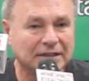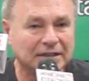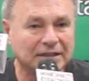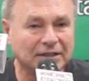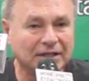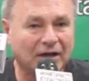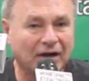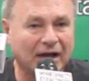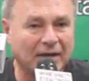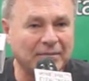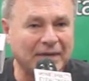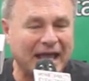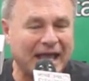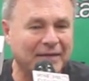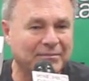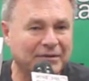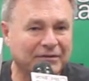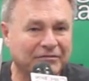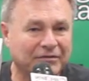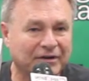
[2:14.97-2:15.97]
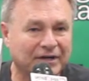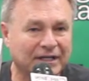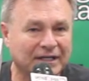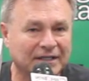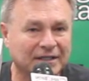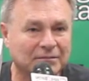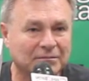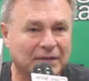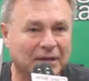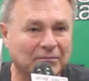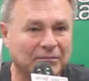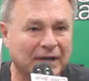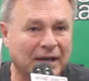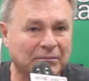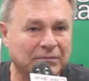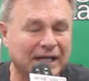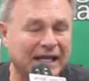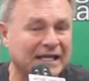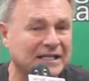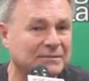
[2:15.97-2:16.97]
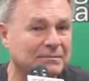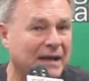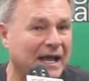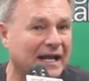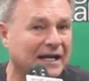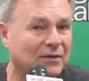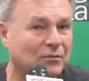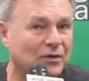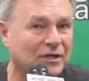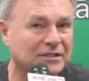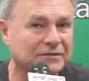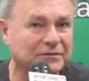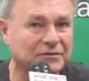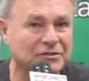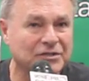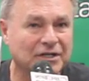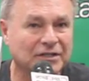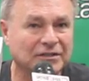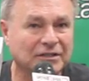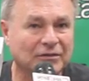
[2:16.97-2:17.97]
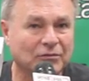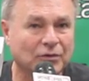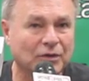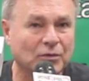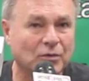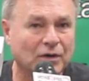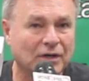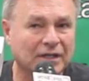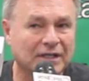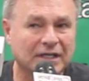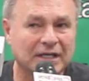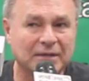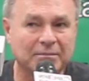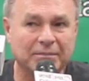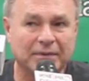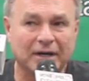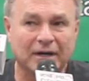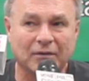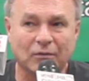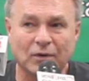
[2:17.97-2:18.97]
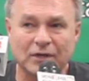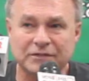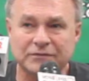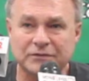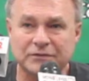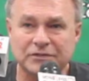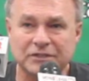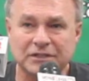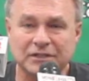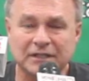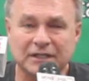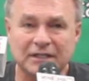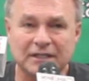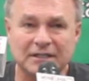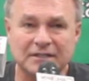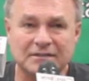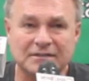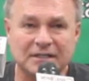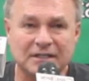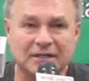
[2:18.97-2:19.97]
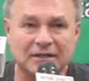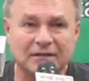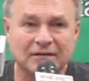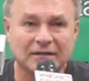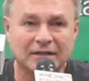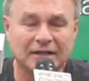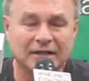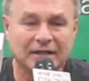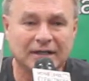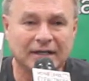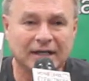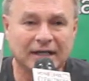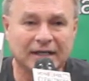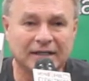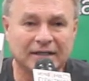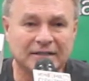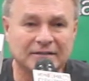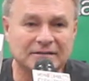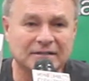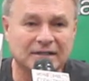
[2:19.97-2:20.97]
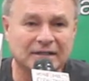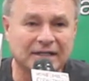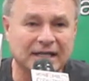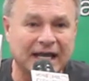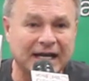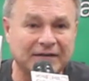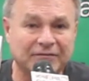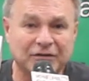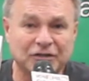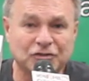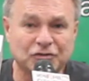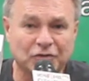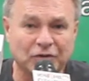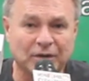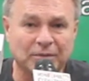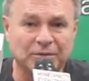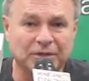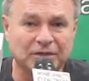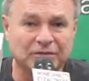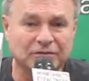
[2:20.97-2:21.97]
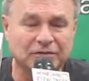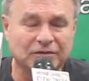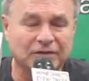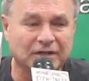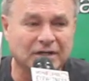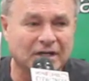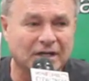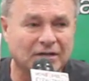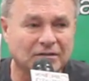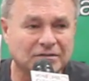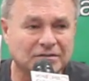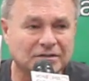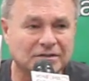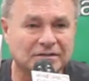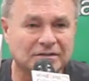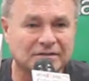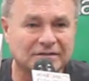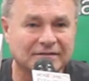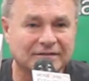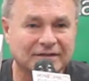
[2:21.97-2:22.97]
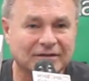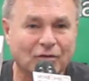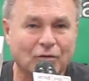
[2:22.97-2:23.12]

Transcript: I'm happy for him. I'm glad he's back in West Virginia. We want to keep our West Virginia kids here, and it's a kind of a tribute to the coaches.